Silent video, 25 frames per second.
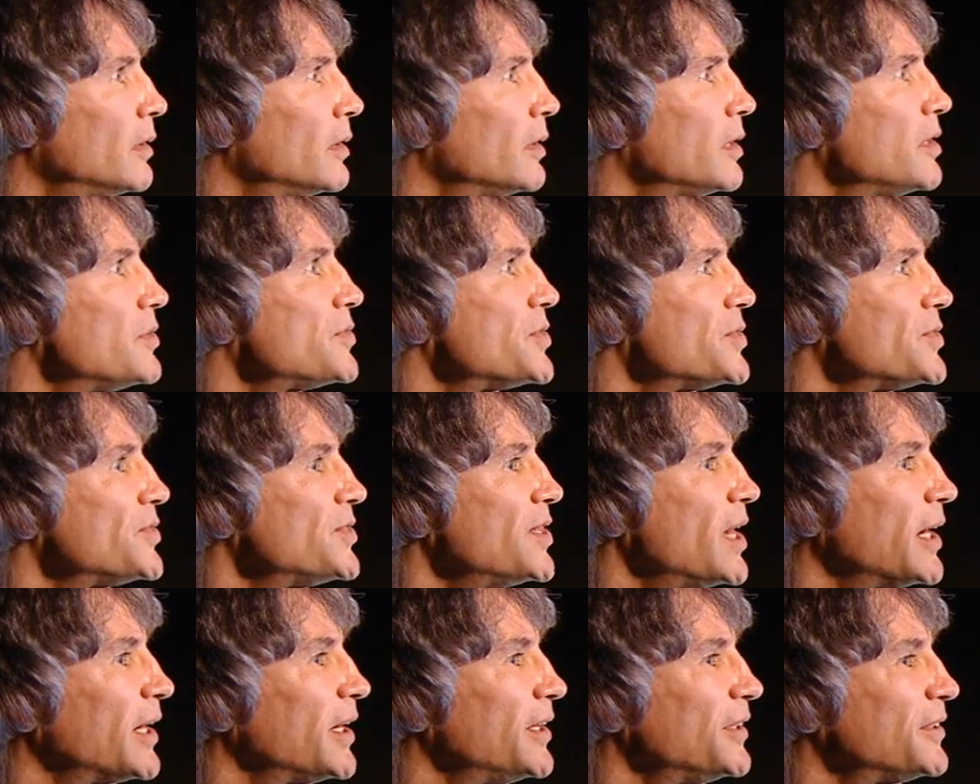Here's the
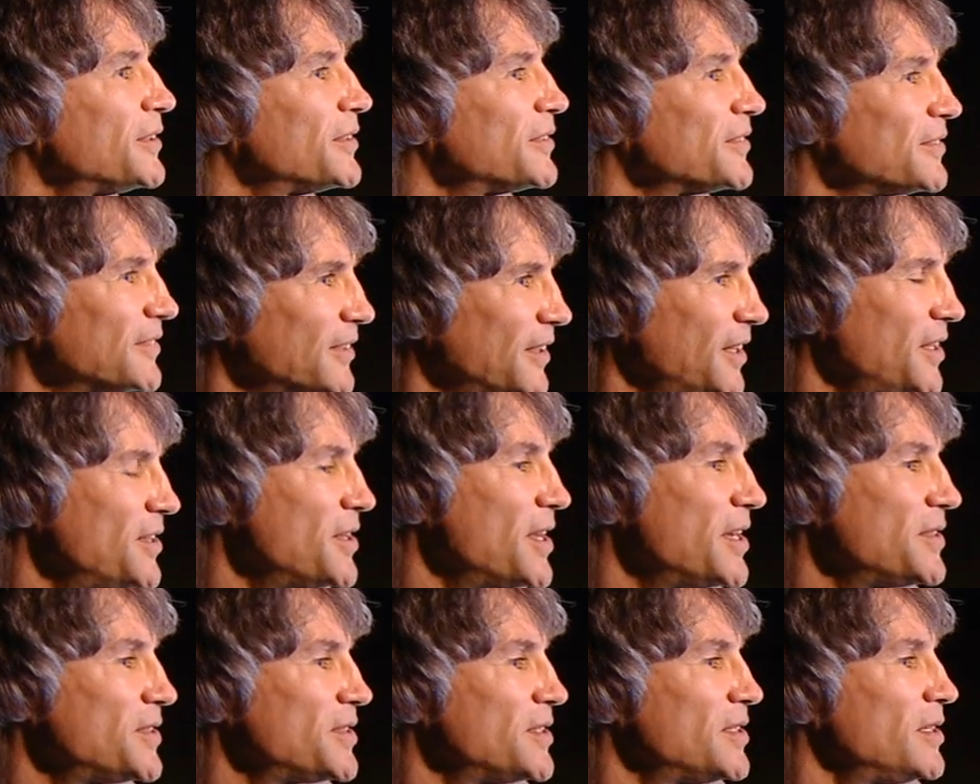second in
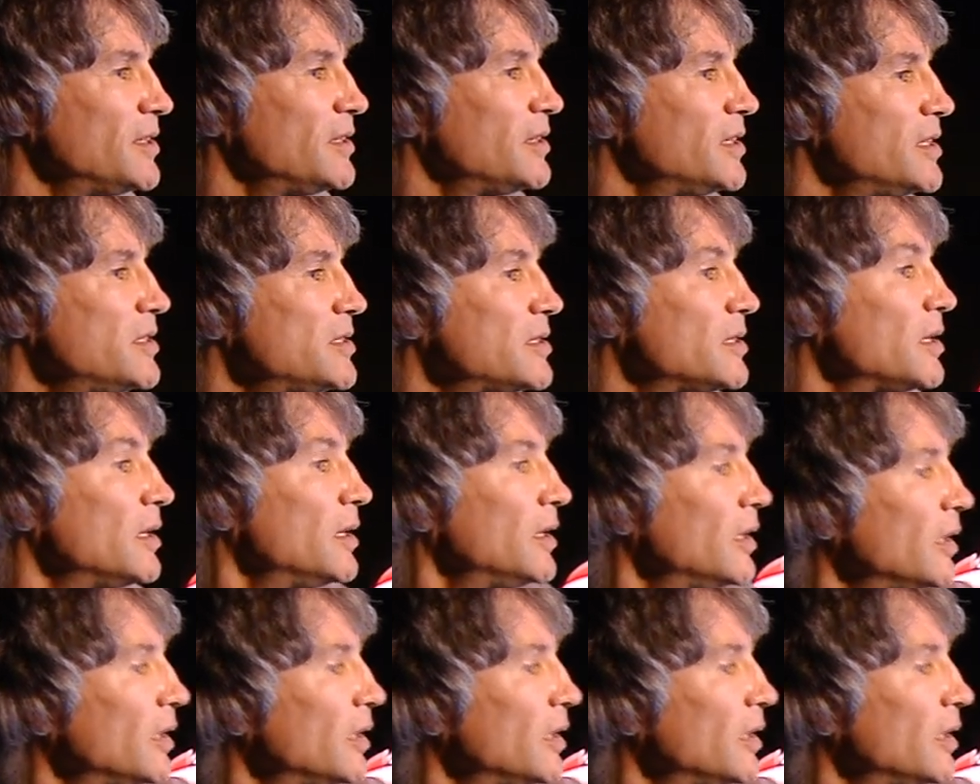that series.